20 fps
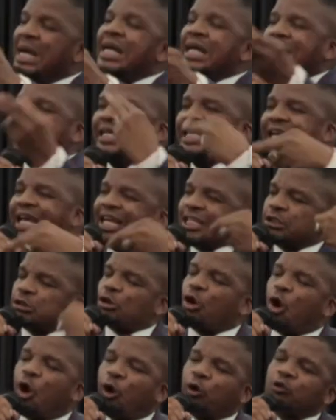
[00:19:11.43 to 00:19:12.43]
he has
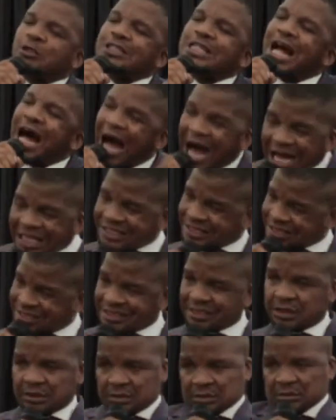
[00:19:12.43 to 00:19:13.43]
called
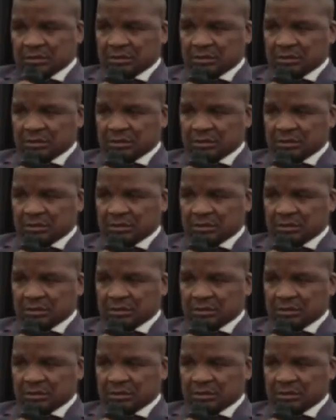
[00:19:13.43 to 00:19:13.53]
us.